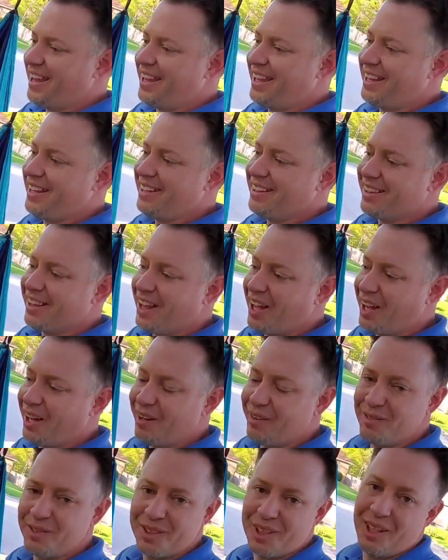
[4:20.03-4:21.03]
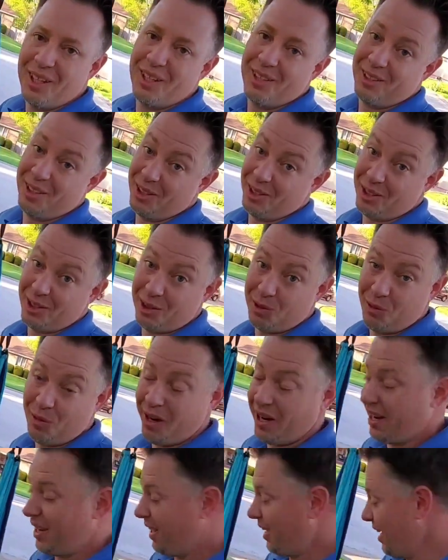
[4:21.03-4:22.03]
He loves to
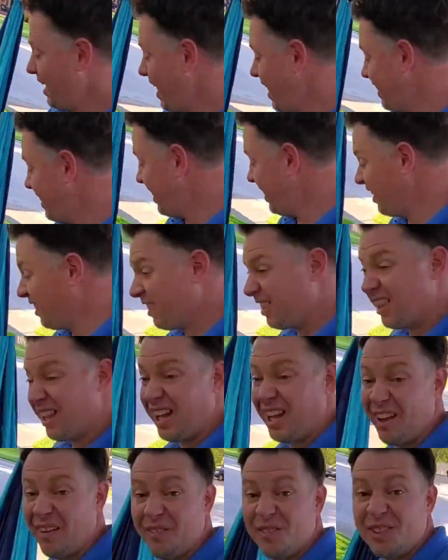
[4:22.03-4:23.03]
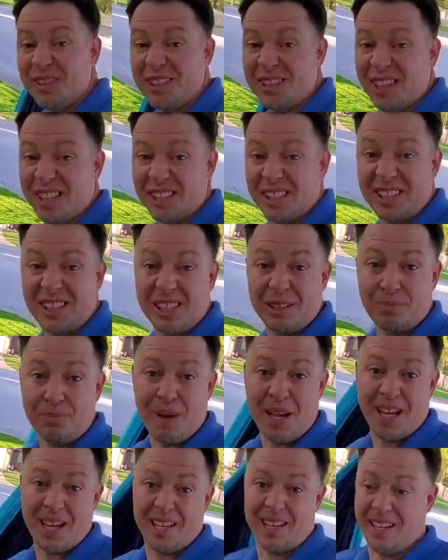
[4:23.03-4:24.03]
swing and he loves to
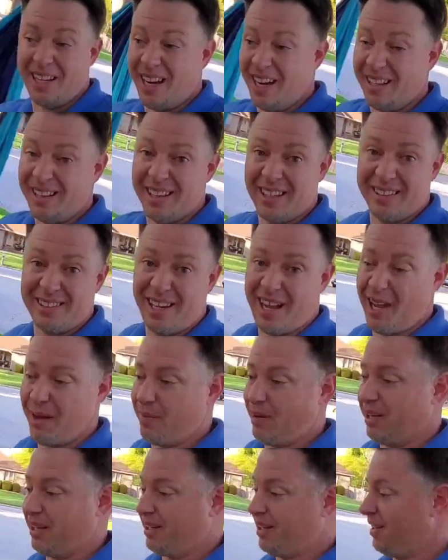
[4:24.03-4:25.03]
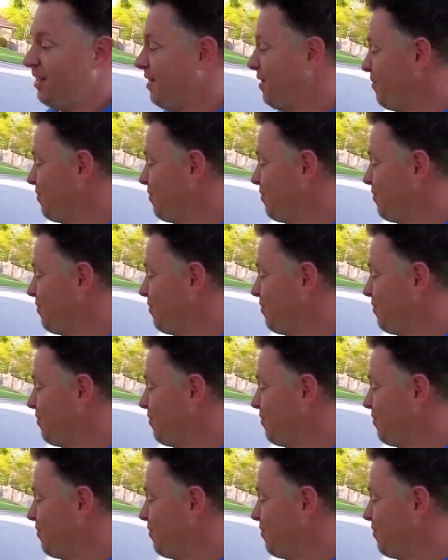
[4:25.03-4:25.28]
spin in this hammock.